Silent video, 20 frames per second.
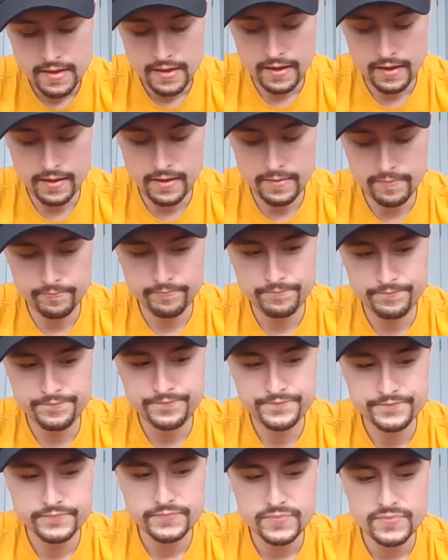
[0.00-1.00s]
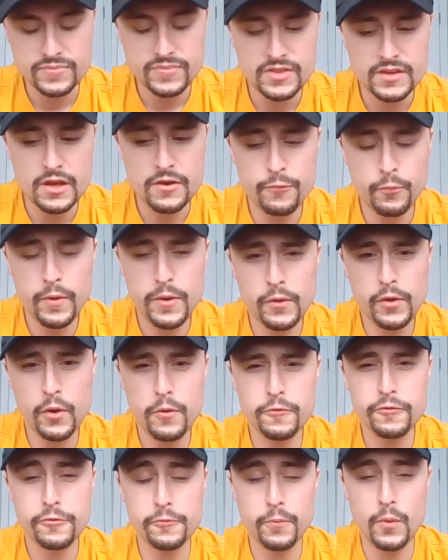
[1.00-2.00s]
Um, if we
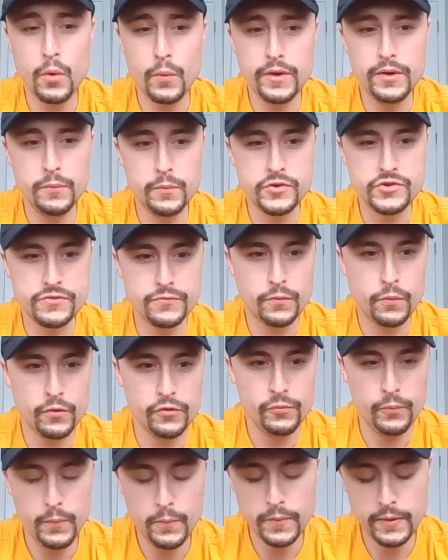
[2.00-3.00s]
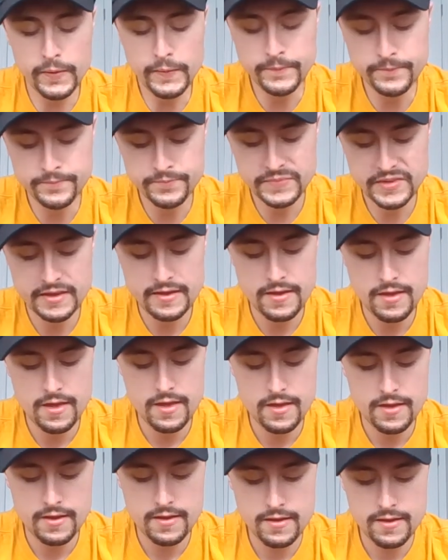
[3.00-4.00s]
go through it, which of course we will,
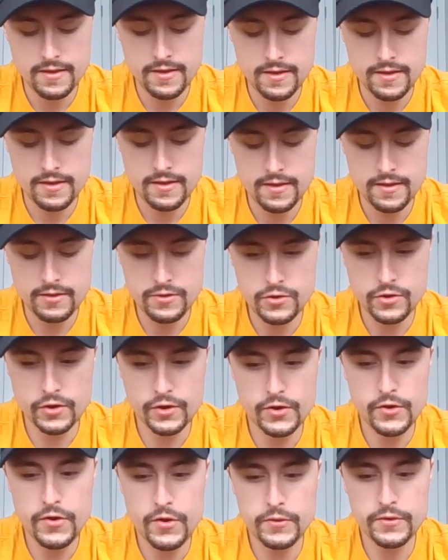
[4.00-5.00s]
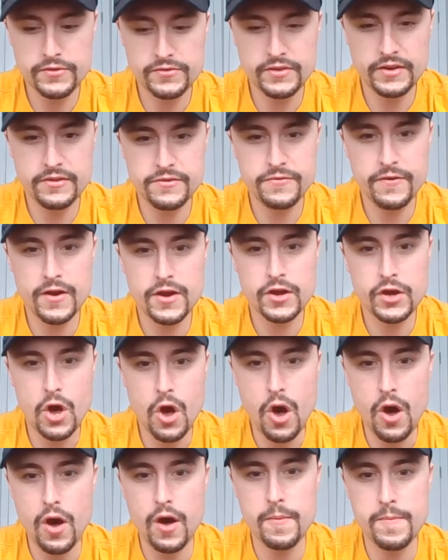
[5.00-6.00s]
you're going to notice that it's very
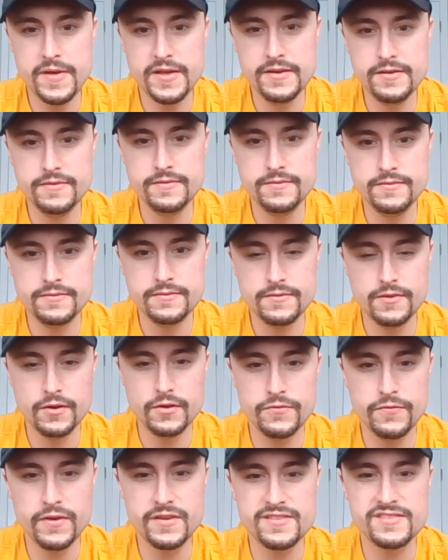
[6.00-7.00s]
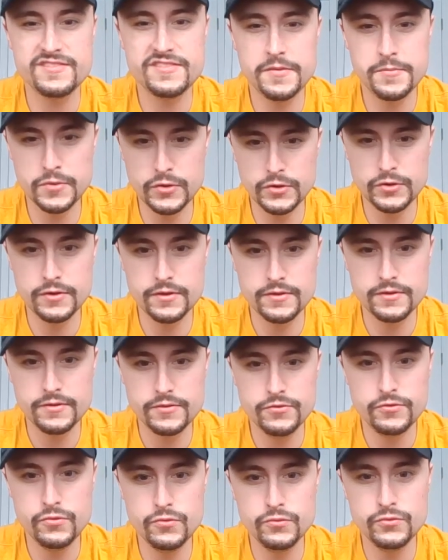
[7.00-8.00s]
common, or it's very similar
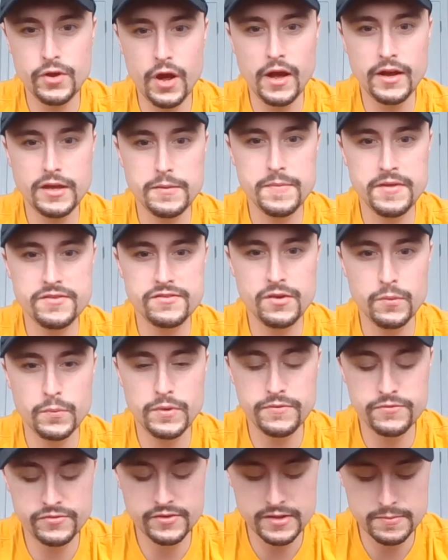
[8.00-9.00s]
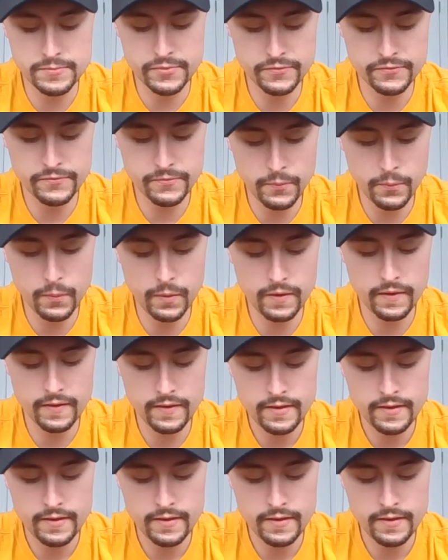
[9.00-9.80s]
to documents that we've seen before.